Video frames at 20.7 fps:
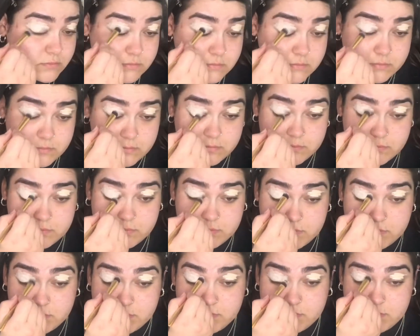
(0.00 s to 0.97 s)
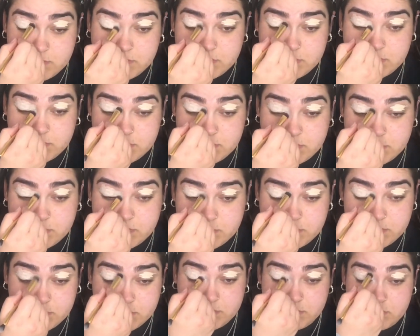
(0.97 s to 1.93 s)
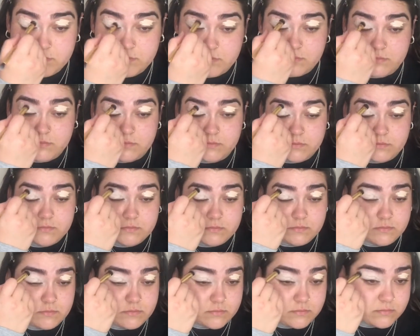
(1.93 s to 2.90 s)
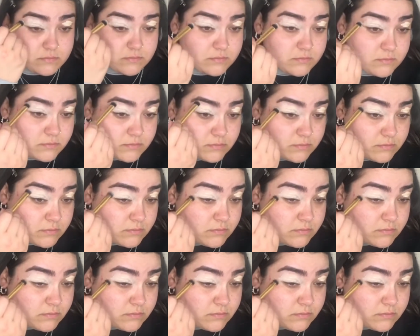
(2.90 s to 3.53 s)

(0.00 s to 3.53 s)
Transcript: even like using this as eye primer because it's so patchy,